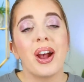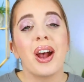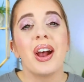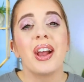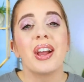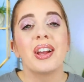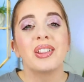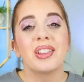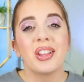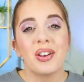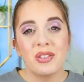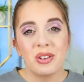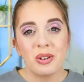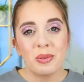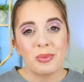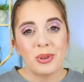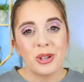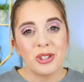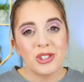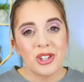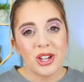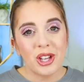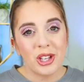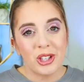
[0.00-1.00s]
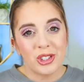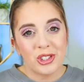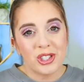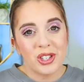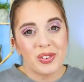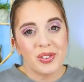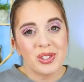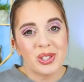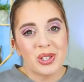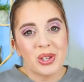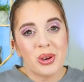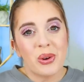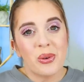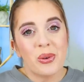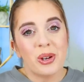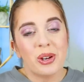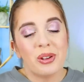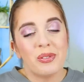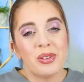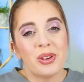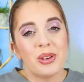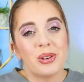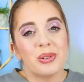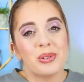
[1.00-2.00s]
I love and appreciate each and every single one
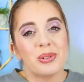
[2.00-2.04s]
of you.